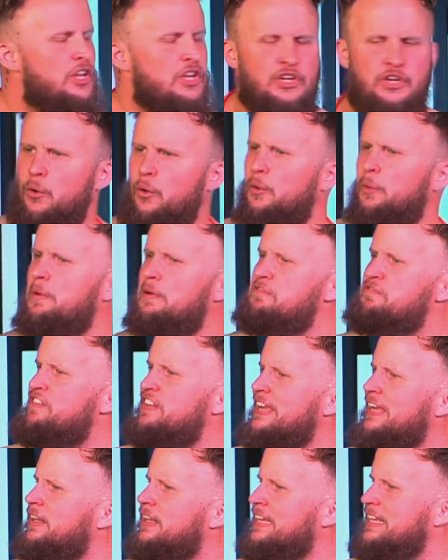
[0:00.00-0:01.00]
you're
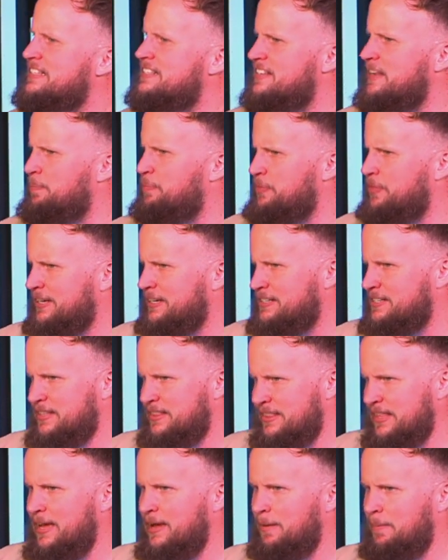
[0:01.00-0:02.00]
revealing something to
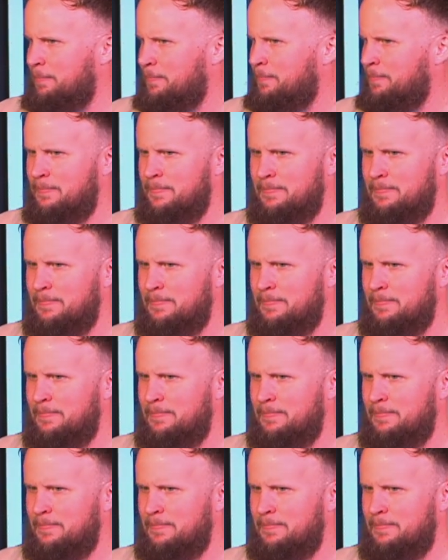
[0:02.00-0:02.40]
them